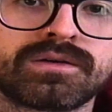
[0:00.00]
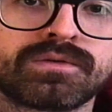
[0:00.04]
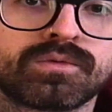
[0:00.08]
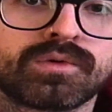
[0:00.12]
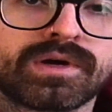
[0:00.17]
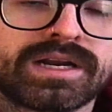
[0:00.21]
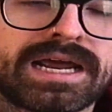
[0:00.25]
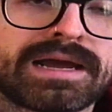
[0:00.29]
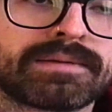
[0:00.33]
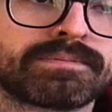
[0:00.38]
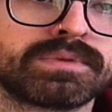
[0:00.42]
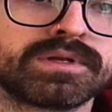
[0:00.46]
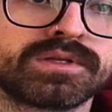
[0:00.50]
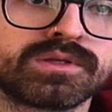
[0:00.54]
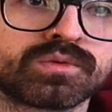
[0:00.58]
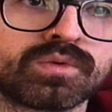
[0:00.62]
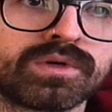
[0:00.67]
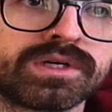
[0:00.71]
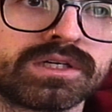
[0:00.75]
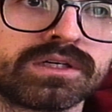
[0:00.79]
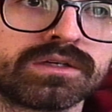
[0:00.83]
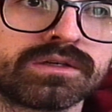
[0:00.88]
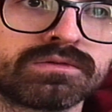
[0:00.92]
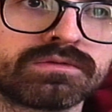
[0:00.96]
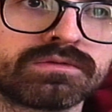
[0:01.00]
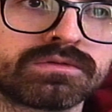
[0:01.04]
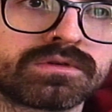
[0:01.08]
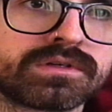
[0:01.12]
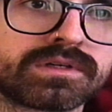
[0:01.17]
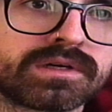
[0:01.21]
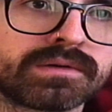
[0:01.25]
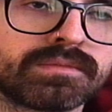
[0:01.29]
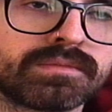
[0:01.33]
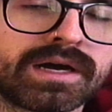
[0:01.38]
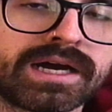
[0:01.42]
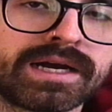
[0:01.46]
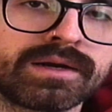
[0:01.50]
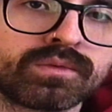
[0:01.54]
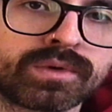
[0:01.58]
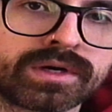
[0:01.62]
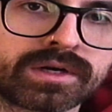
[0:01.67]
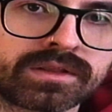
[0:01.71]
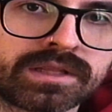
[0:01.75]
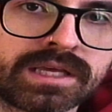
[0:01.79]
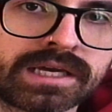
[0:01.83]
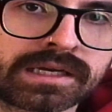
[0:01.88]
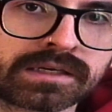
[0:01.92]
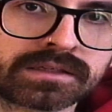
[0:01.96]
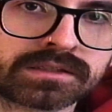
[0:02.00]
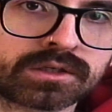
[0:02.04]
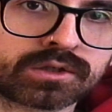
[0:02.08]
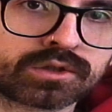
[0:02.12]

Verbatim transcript: what happens when you combine weird things.